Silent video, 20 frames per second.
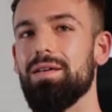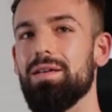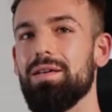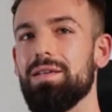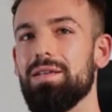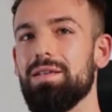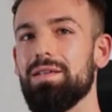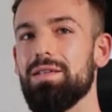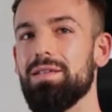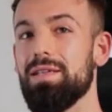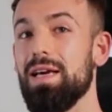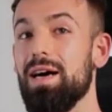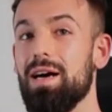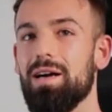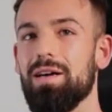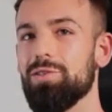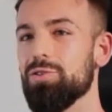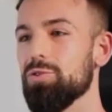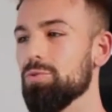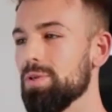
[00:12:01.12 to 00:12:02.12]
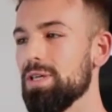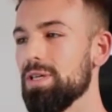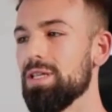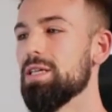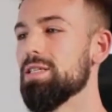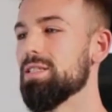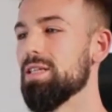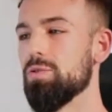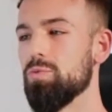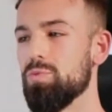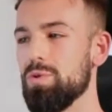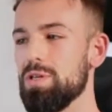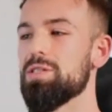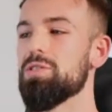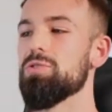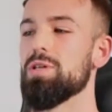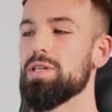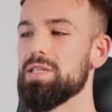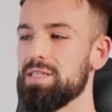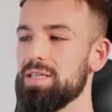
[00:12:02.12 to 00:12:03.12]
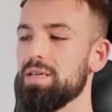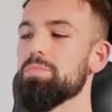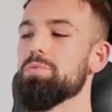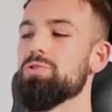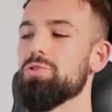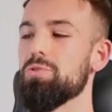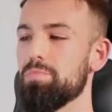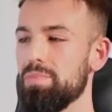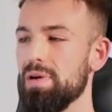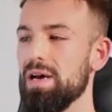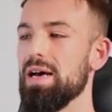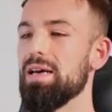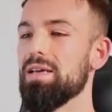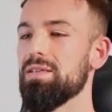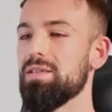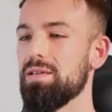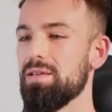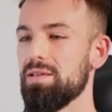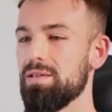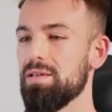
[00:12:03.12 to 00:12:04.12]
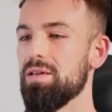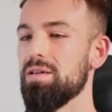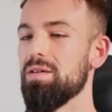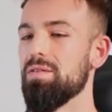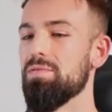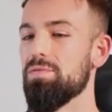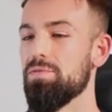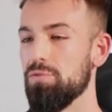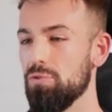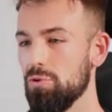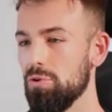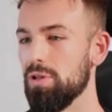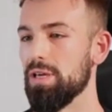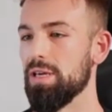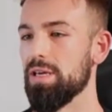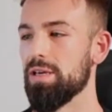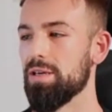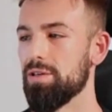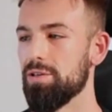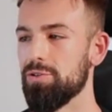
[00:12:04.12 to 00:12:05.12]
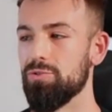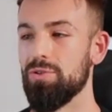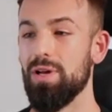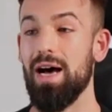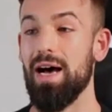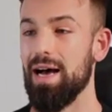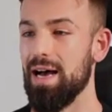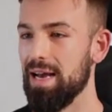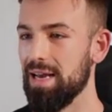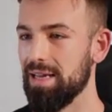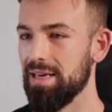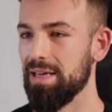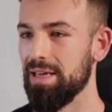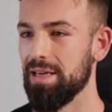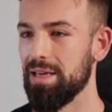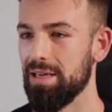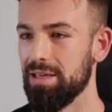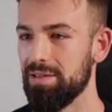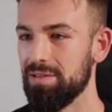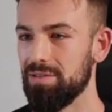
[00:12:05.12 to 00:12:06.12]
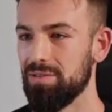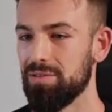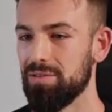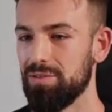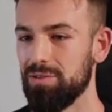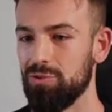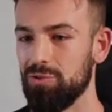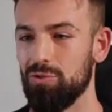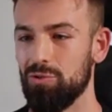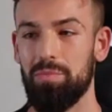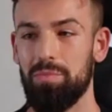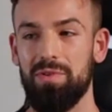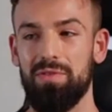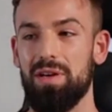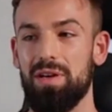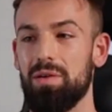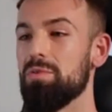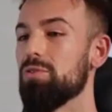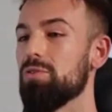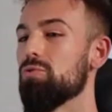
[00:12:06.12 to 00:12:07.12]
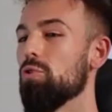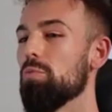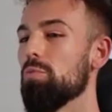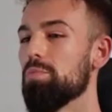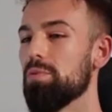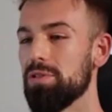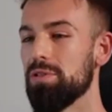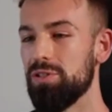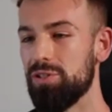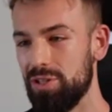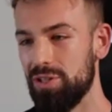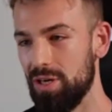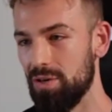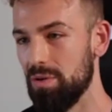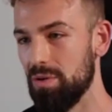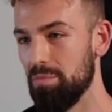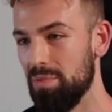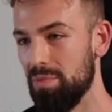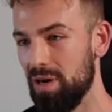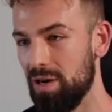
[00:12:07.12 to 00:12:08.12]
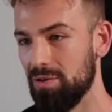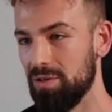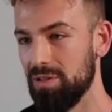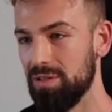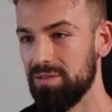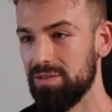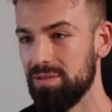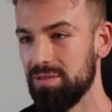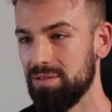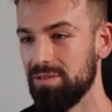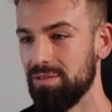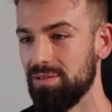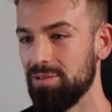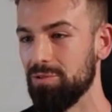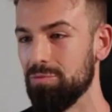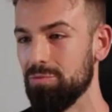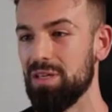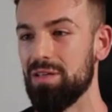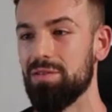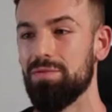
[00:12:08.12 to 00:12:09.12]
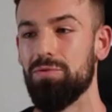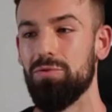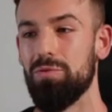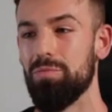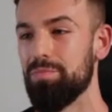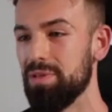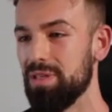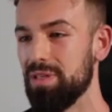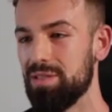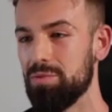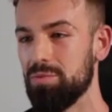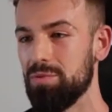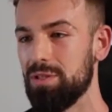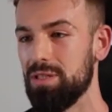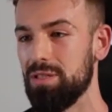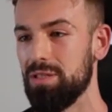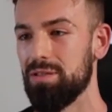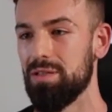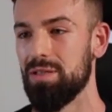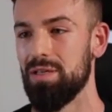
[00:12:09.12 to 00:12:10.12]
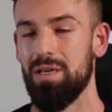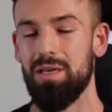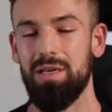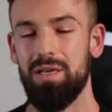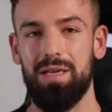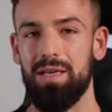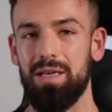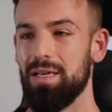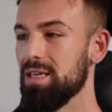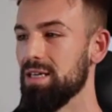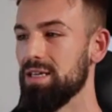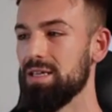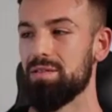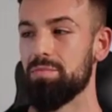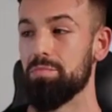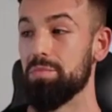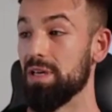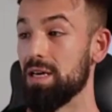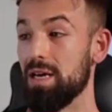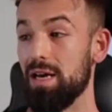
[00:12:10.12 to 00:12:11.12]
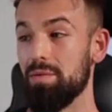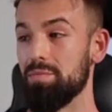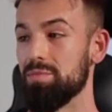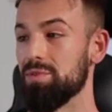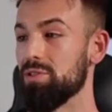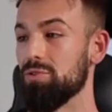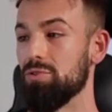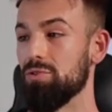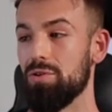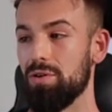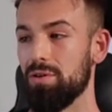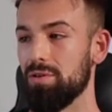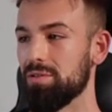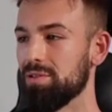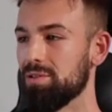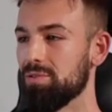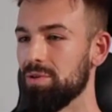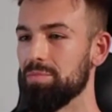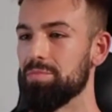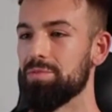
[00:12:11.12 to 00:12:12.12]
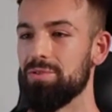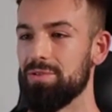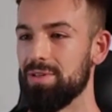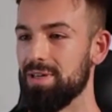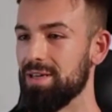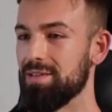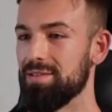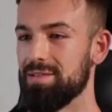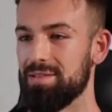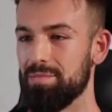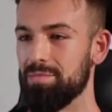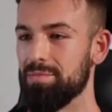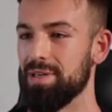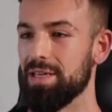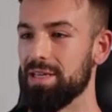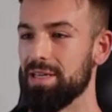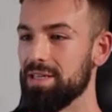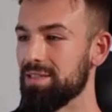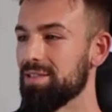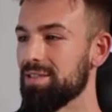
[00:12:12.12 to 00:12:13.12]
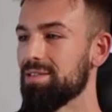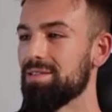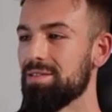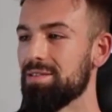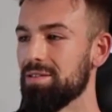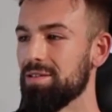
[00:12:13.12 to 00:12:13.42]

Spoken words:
yeah, you realize that once you accept your path fully, you're not hiding it, you're able to openly share about it, you make full peace with it, it becomes your kryptonite, the biggest